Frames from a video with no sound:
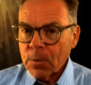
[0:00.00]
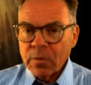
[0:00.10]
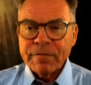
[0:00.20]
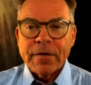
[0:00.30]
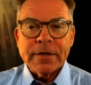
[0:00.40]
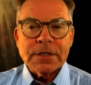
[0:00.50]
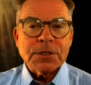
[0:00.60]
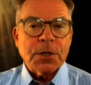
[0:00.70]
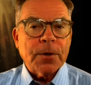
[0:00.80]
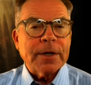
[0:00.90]
were very
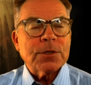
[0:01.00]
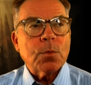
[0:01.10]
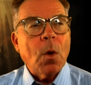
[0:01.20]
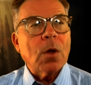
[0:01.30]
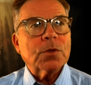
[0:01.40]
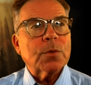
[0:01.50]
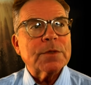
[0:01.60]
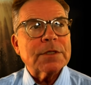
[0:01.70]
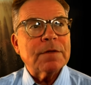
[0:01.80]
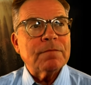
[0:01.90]
discouraged. Walter
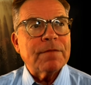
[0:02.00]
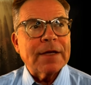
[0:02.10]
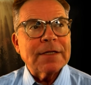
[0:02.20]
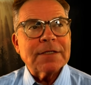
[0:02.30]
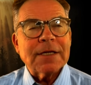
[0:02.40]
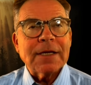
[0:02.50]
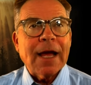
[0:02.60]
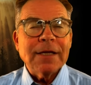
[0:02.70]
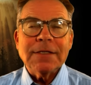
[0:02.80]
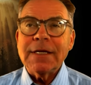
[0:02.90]
was convinced in
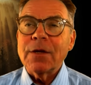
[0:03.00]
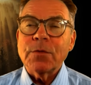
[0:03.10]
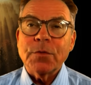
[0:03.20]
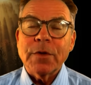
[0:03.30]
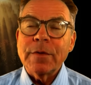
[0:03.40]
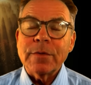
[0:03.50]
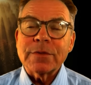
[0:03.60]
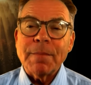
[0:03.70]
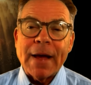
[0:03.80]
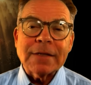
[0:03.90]
1903 he
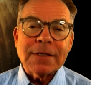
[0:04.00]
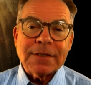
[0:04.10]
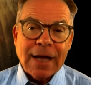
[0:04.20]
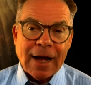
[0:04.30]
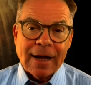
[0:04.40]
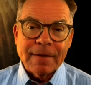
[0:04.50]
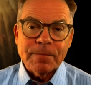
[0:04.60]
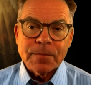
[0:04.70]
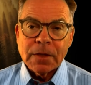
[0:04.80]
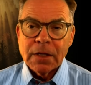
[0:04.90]
was about to die.
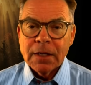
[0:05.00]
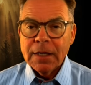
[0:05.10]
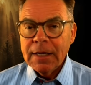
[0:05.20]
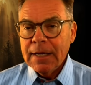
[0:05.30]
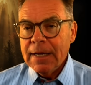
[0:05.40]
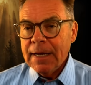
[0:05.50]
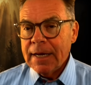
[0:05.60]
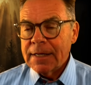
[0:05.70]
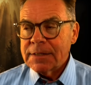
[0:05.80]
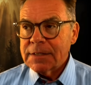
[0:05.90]

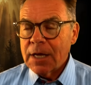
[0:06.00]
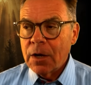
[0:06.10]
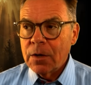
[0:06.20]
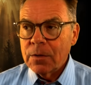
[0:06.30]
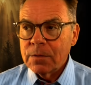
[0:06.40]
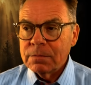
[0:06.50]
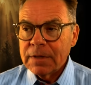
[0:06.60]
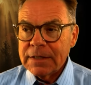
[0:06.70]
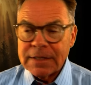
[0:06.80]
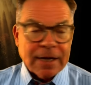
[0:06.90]
And so
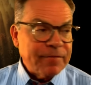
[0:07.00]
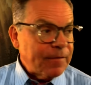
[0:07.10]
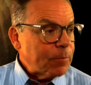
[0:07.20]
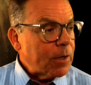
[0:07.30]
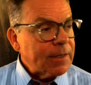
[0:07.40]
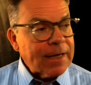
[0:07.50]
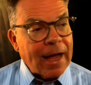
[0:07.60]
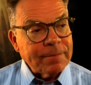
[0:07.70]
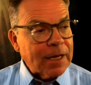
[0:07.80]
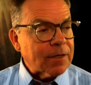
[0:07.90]
he said, if I'm going to
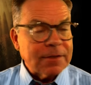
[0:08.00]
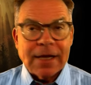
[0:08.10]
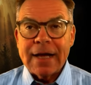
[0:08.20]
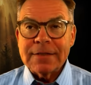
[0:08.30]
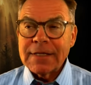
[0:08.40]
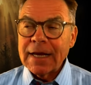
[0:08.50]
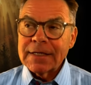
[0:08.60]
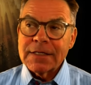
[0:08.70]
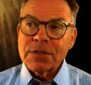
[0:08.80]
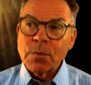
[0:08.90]
die, I'm not going to die in
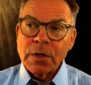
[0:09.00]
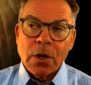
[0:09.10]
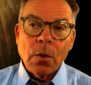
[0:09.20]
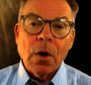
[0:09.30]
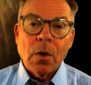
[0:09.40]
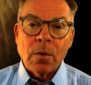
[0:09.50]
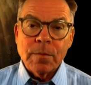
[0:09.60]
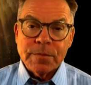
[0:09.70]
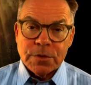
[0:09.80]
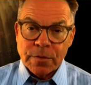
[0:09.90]
Texas. I want to go
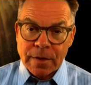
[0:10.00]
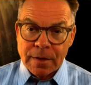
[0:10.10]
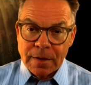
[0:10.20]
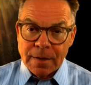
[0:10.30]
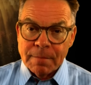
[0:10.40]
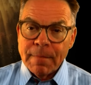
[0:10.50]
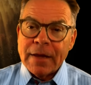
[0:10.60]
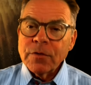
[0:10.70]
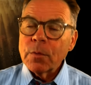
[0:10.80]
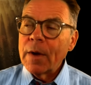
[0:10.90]
home. So they
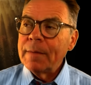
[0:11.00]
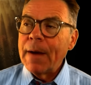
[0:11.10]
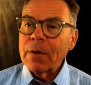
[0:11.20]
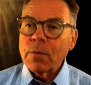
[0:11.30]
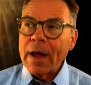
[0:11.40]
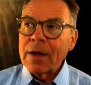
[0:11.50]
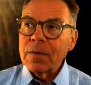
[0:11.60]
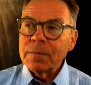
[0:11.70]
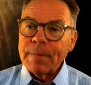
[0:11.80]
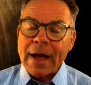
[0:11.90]
made their way by
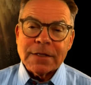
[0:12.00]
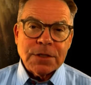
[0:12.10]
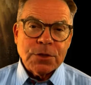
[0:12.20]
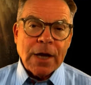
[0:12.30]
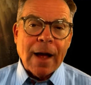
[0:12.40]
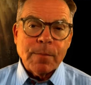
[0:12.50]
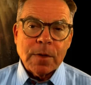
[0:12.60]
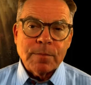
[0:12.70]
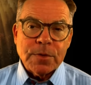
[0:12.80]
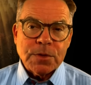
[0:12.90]
rail back to
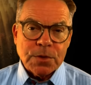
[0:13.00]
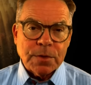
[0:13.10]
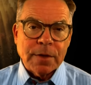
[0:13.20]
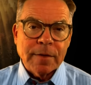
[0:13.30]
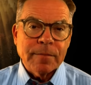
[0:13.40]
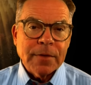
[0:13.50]
Joplin, Missouri.